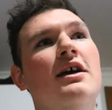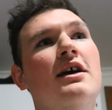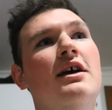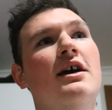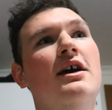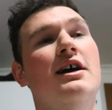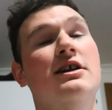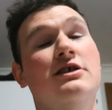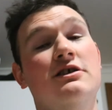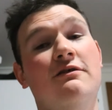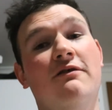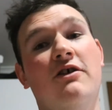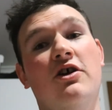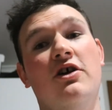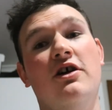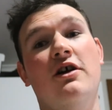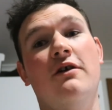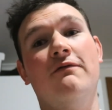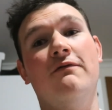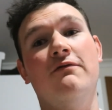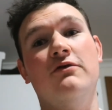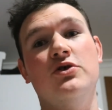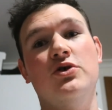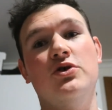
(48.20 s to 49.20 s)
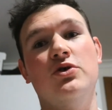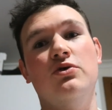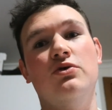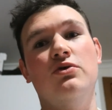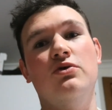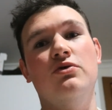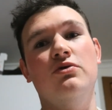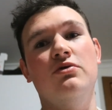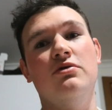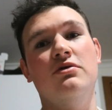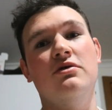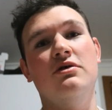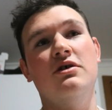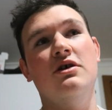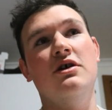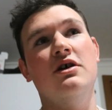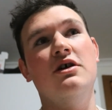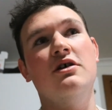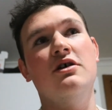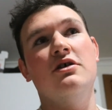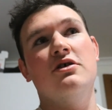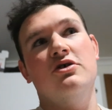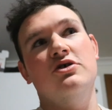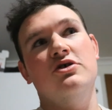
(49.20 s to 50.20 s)
And it's a very helpful tool
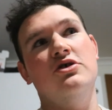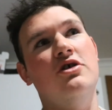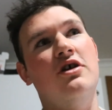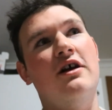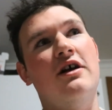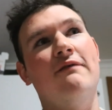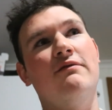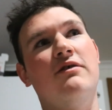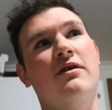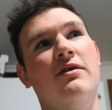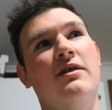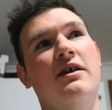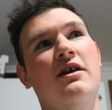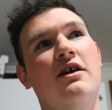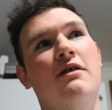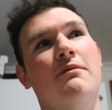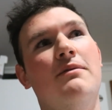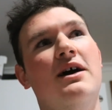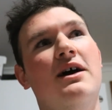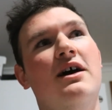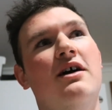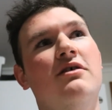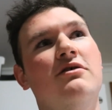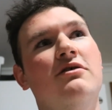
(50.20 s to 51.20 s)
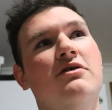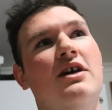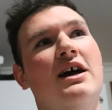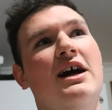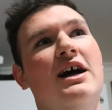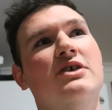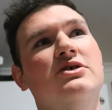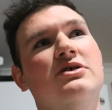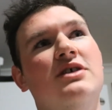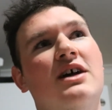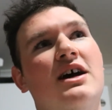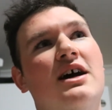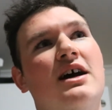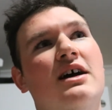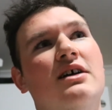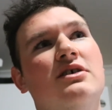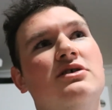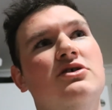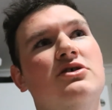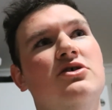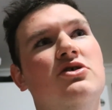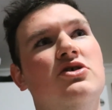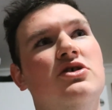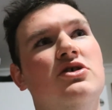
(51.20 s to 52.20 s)
because you don't have to think about your hashtags,
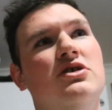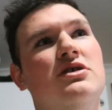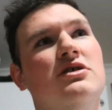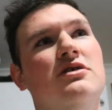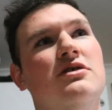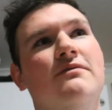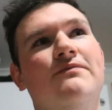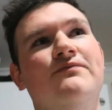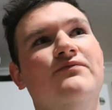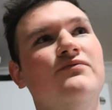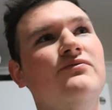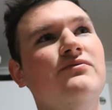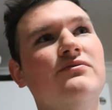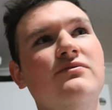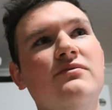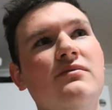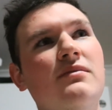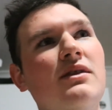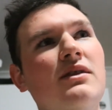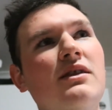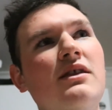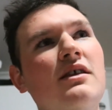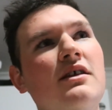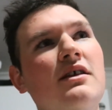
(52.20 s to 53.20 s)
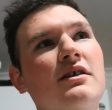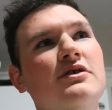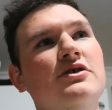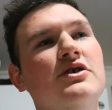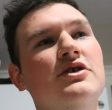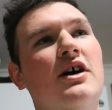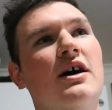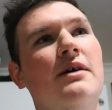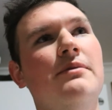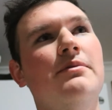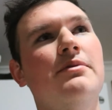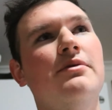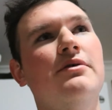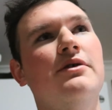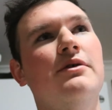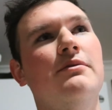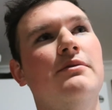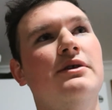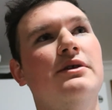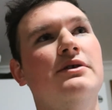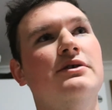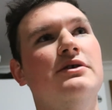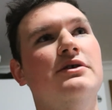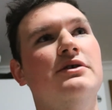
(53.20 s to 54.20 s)
you just type them
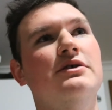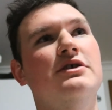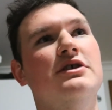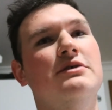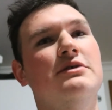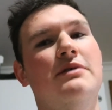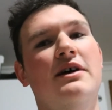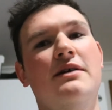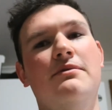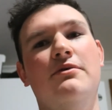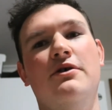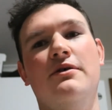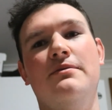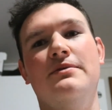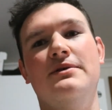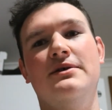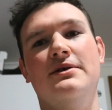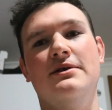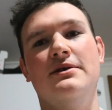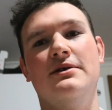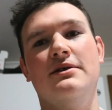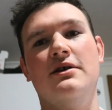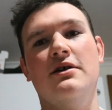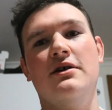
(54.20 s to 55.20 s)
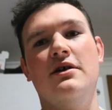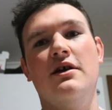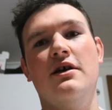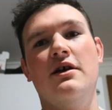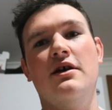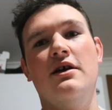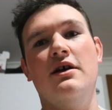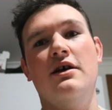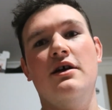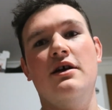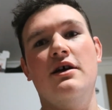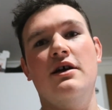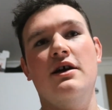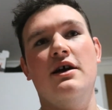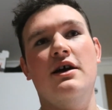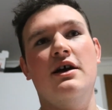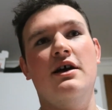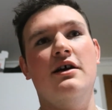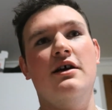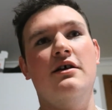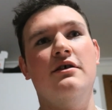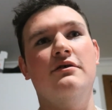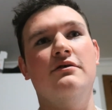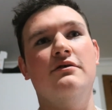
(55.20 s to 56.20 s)
into Display Purposes,
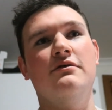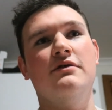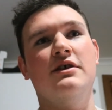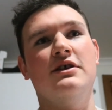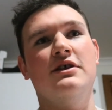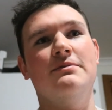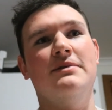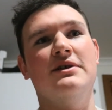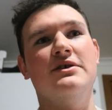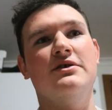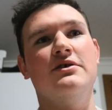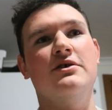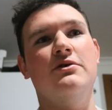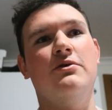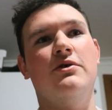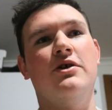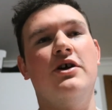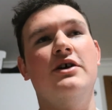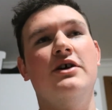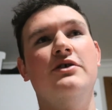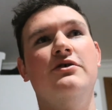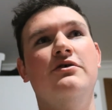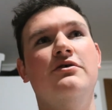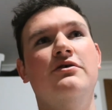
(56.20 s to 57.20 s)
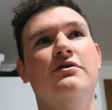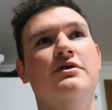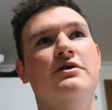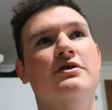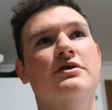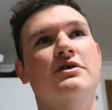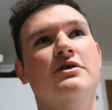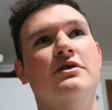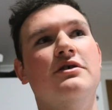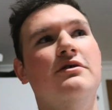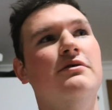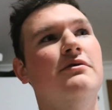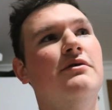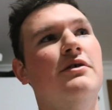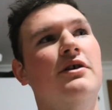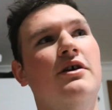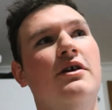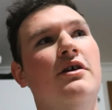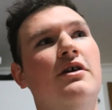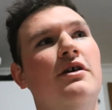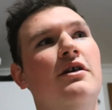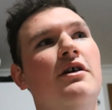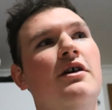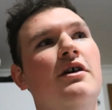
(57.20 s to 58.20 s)
and that's basically what I do, and it's a
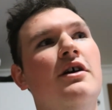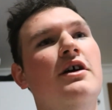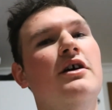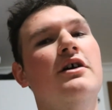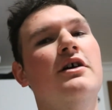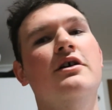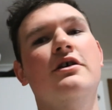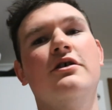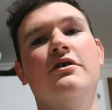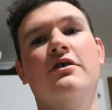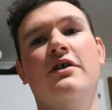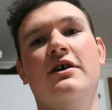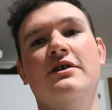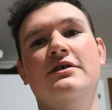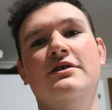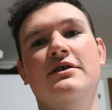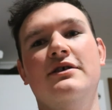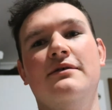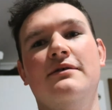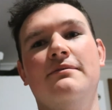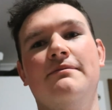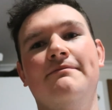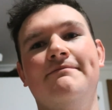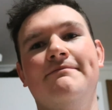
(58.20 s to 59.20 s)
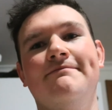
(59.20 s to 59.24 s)
great tip.